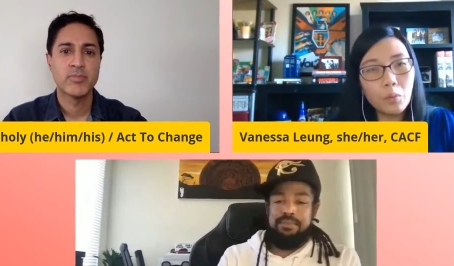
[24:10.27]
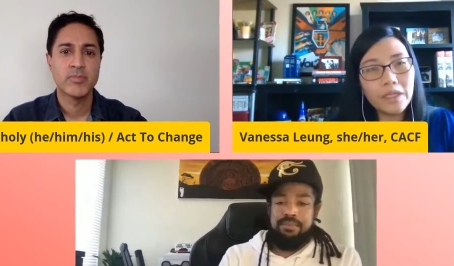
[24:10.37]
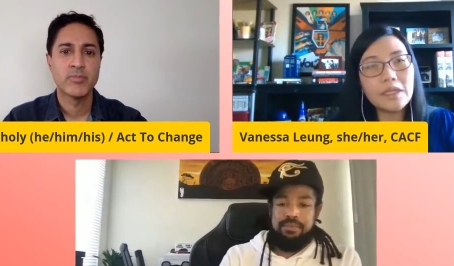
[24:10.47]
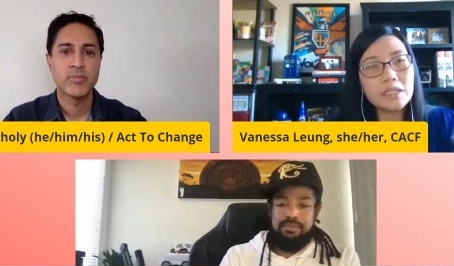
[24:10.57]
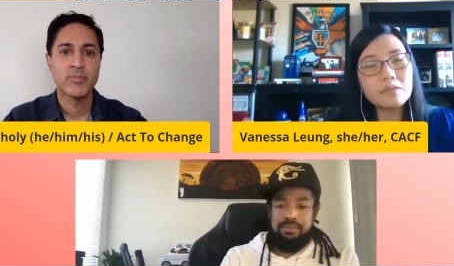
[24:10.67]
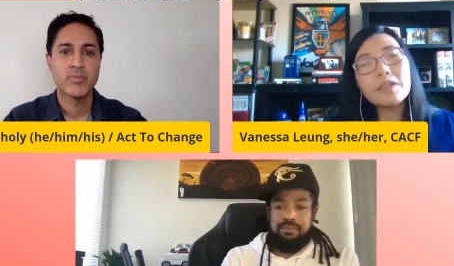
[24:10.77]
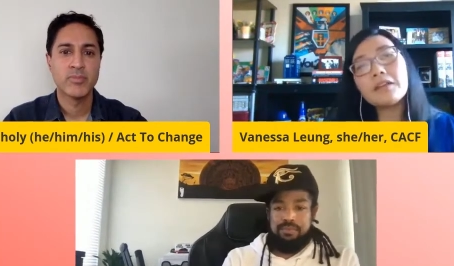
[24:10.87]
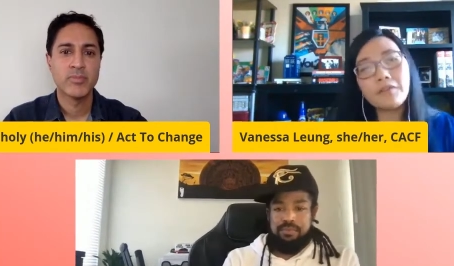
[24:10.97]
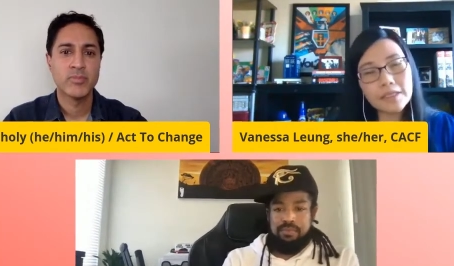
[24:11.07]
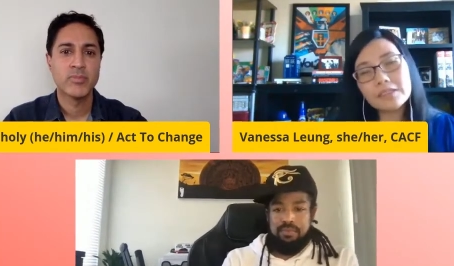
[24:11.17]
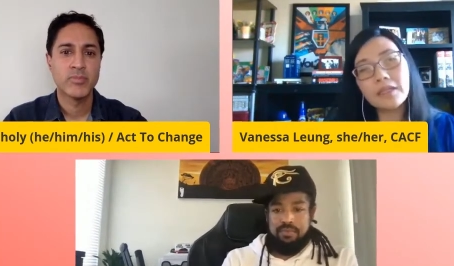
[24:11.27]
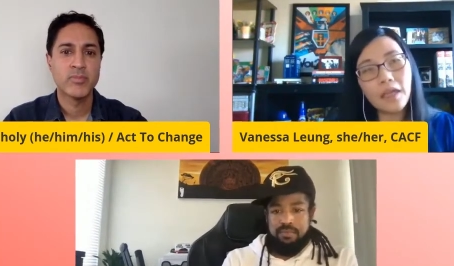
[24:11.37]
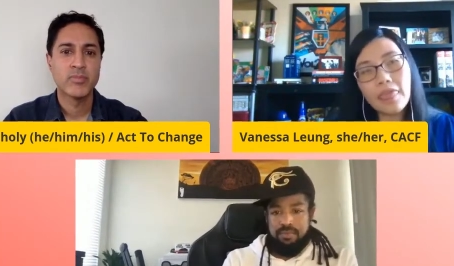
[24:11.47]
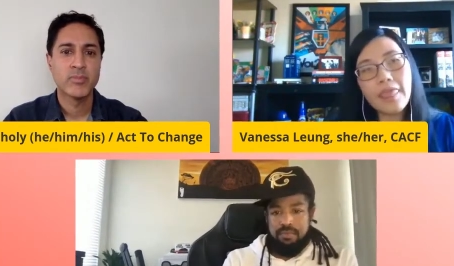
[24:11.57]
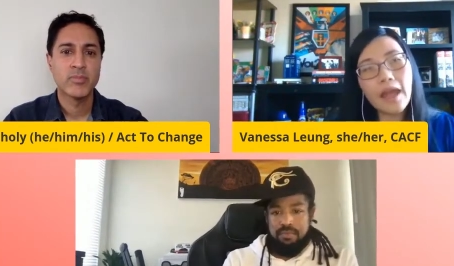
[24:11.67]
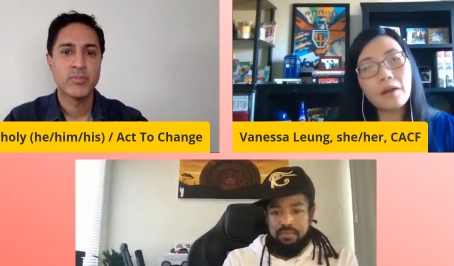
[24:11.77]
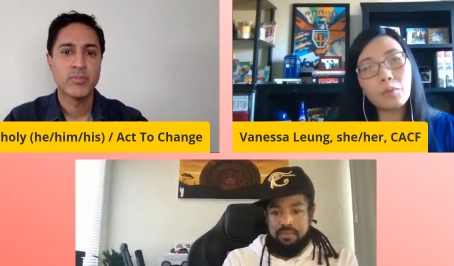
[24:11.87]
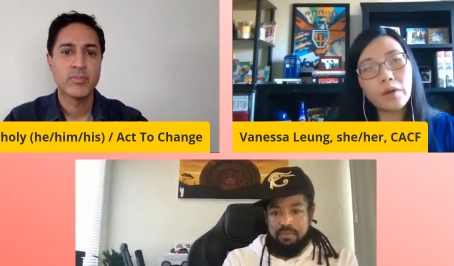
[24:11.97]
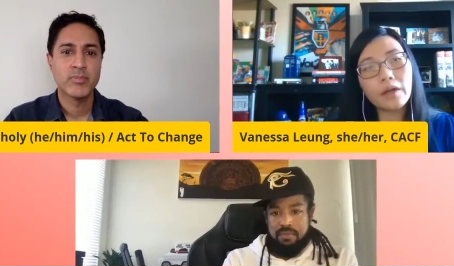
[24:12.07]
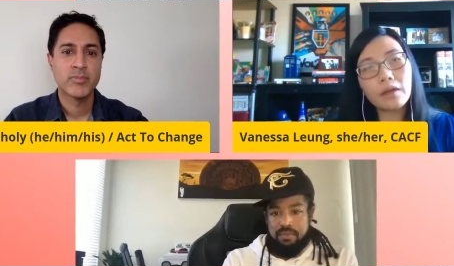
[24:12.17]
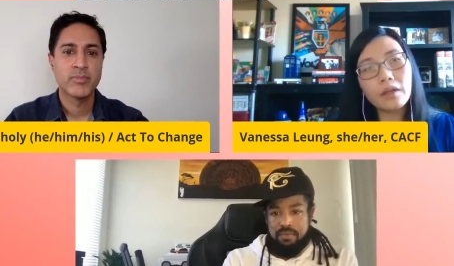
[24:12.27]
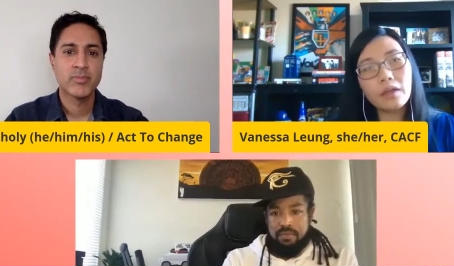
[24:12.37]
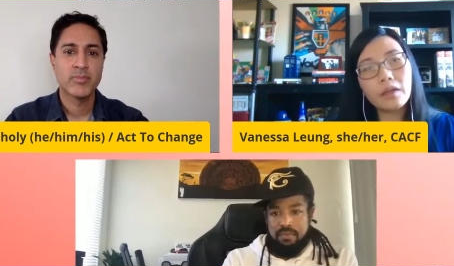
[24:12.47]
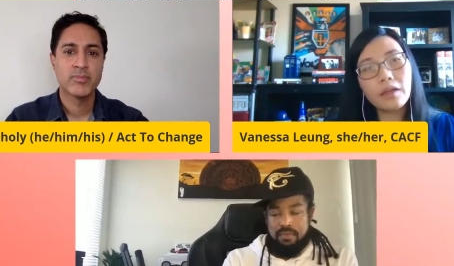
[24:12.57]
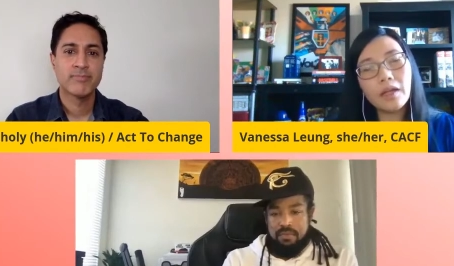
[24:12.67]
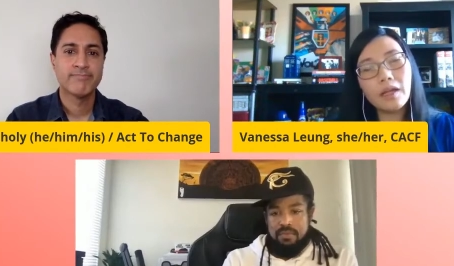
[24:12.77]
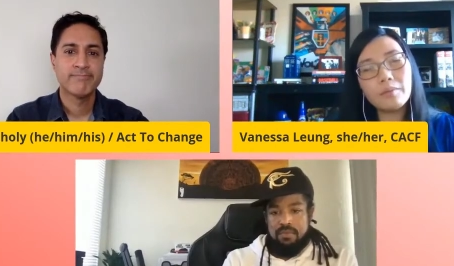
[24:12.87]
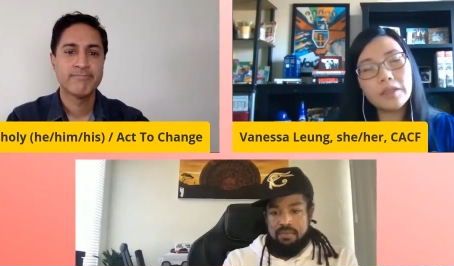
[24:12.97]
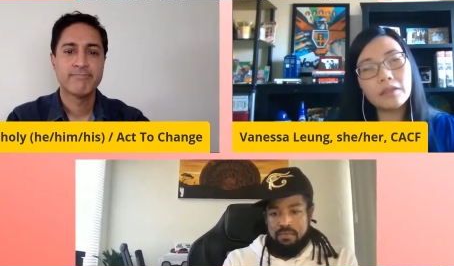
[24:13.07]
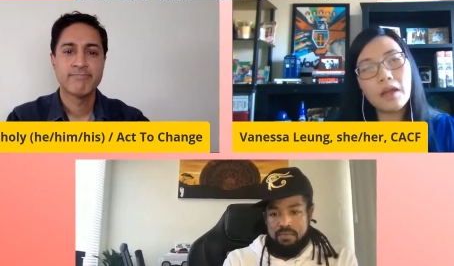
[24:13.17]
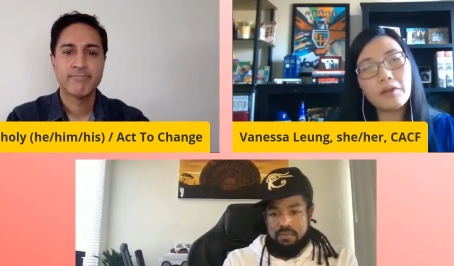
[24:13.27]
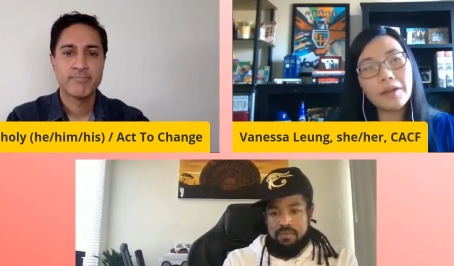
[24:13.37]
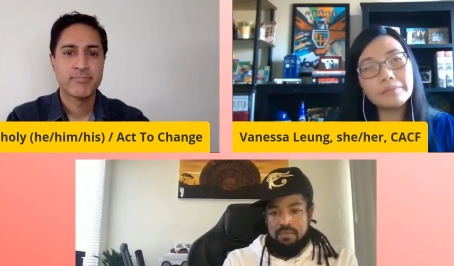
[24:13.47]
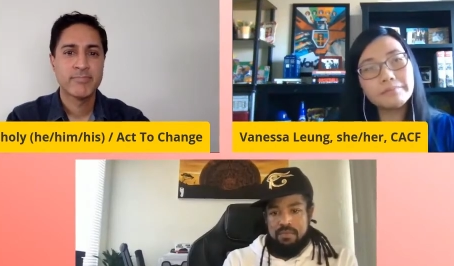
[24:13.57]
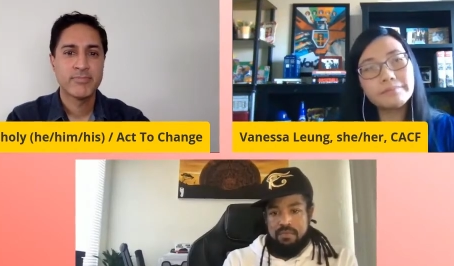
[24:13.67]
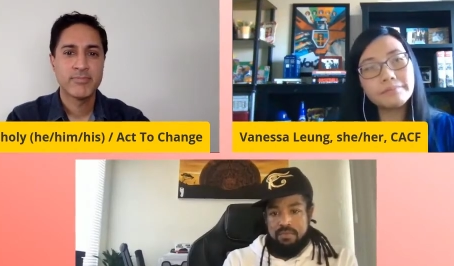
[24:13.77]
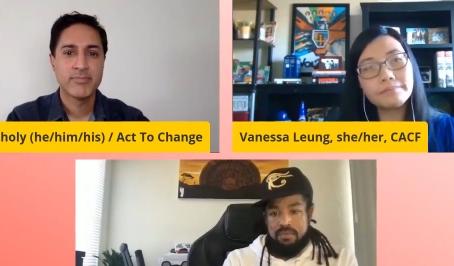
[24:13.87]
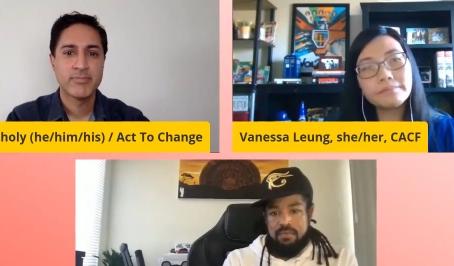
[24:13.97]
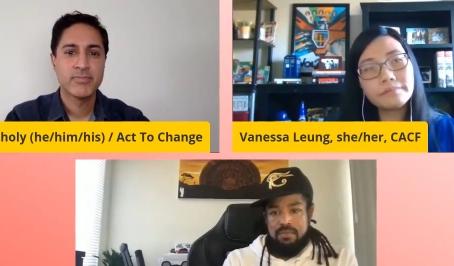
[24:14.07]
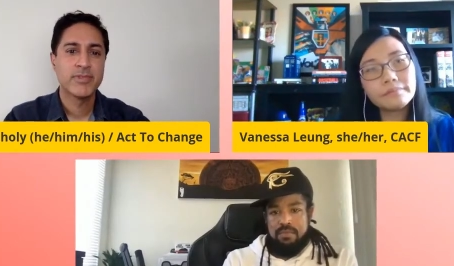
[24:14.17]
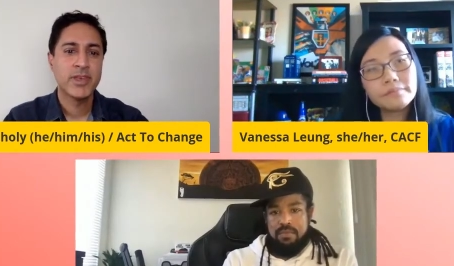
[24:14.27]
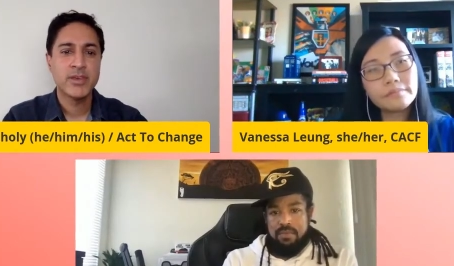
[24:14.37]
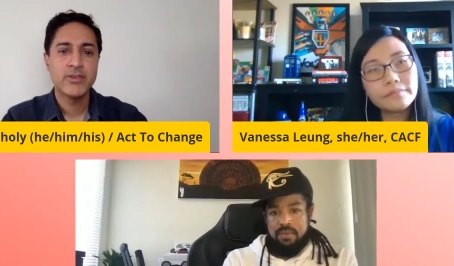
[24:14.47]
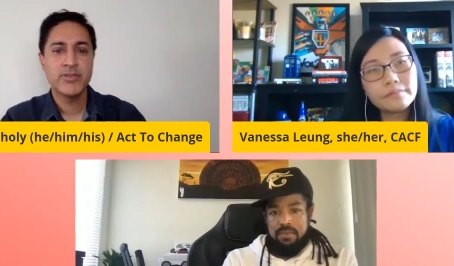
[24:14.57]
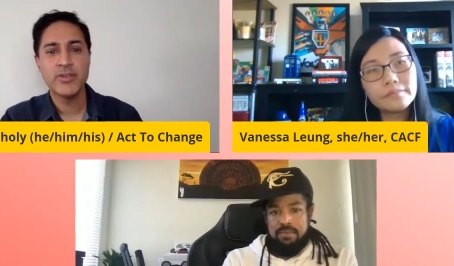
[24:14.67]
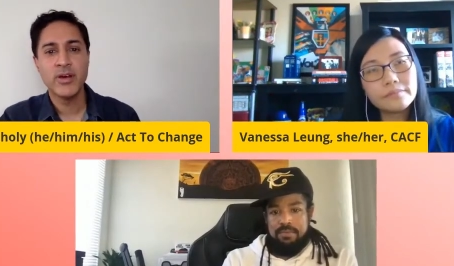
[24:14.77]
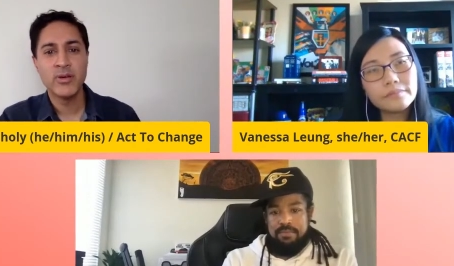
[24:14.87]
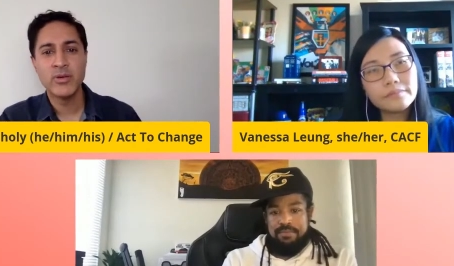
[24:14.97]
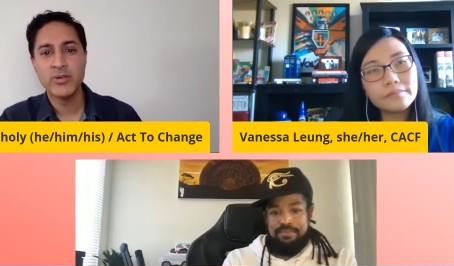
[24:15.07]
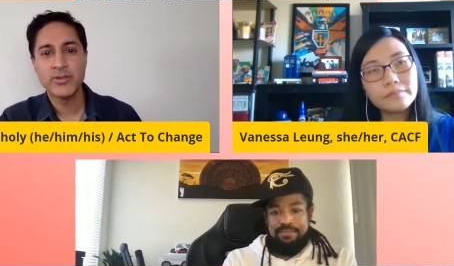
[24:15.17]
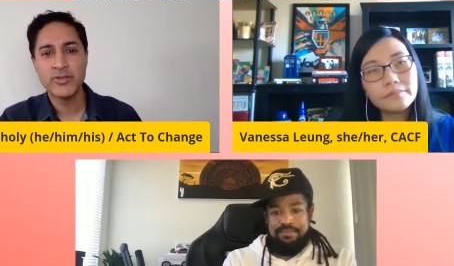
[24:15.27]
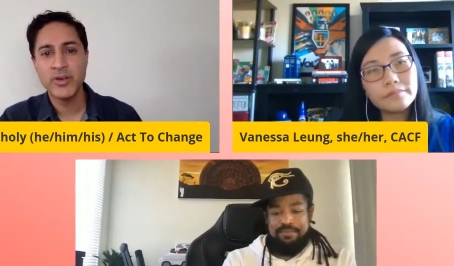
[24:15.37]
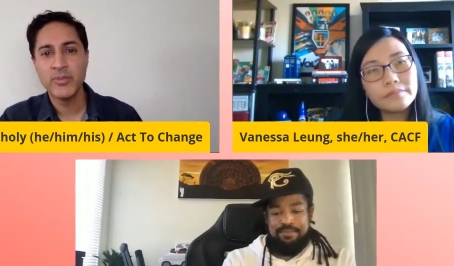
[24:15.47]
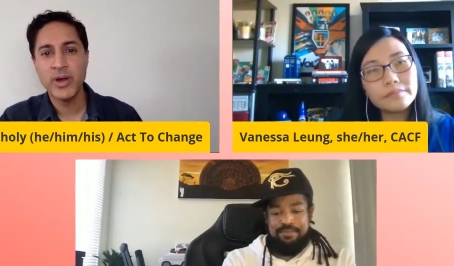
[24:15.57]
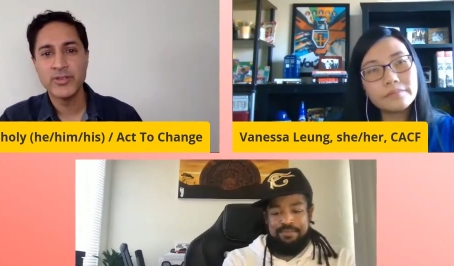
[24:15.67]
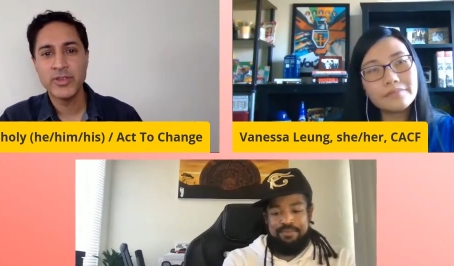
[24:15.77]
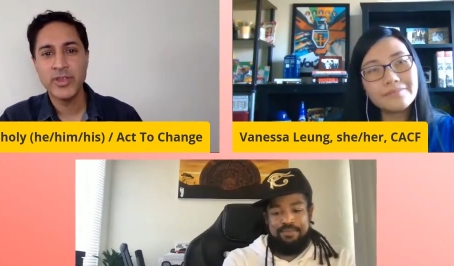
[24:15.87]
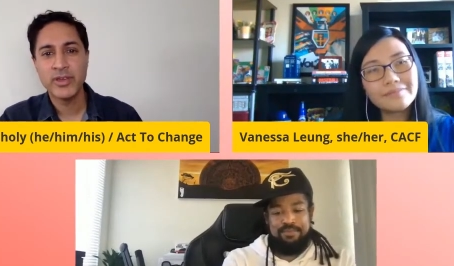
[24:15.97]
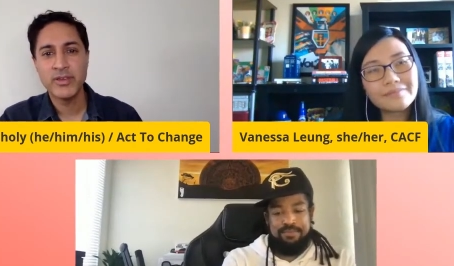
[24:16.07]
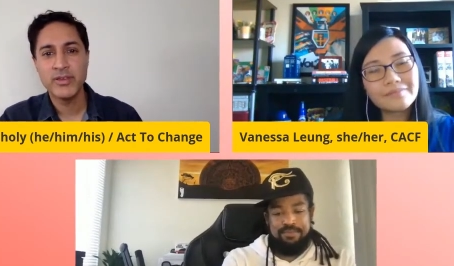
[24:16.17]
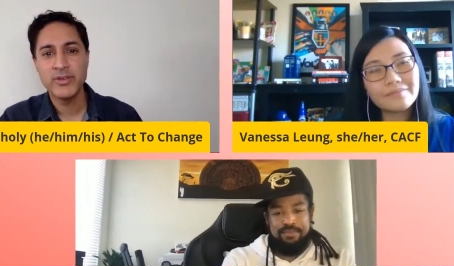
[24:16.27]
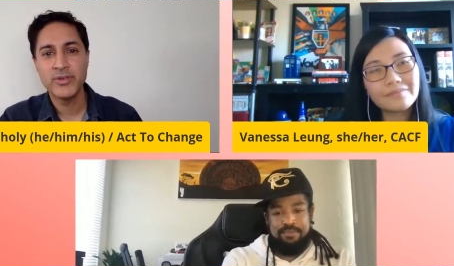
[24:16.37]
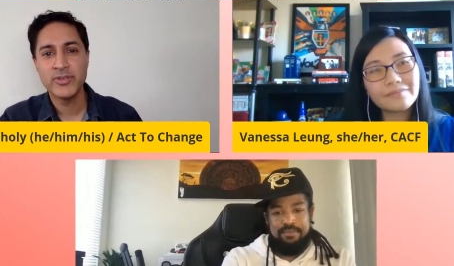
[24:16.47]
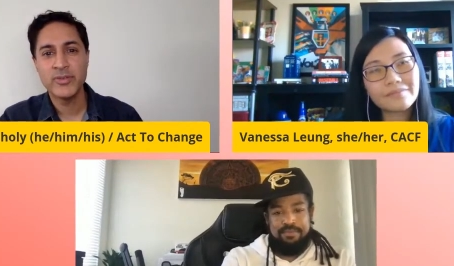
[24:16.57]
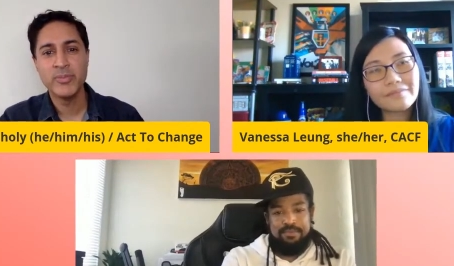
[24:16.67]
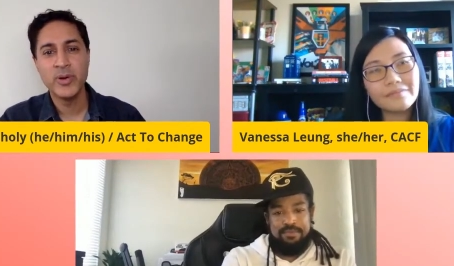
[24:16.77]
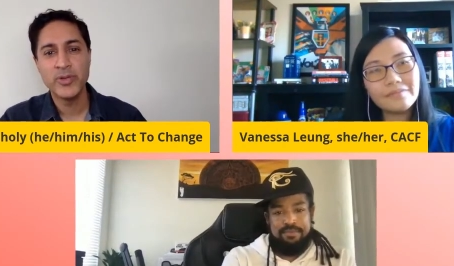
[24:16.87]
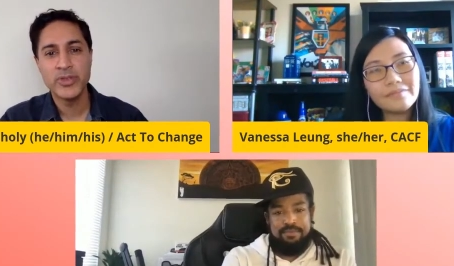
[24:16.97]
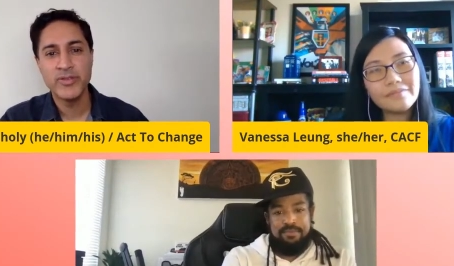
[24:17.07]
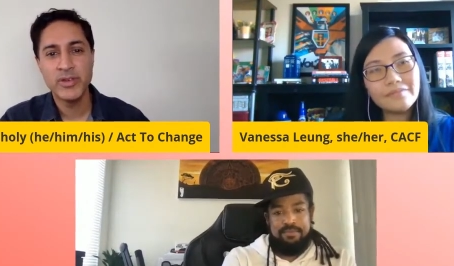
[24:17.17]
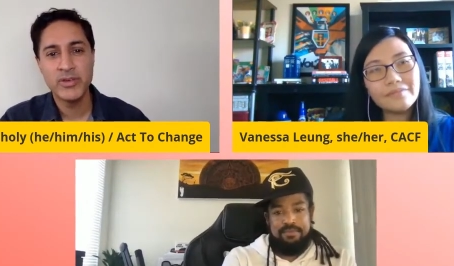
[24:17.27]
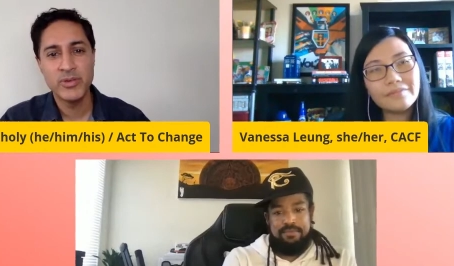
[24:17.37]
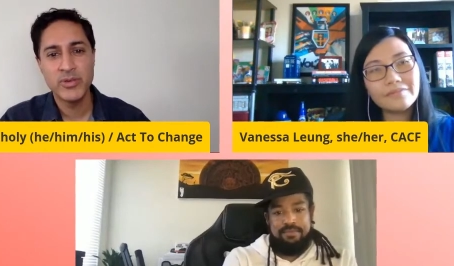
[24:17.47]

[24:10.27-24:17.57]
Speaker 1: we need to be invested in that work um, in the long run
Speaker 2: Thank you so, so much. And thank you to both of you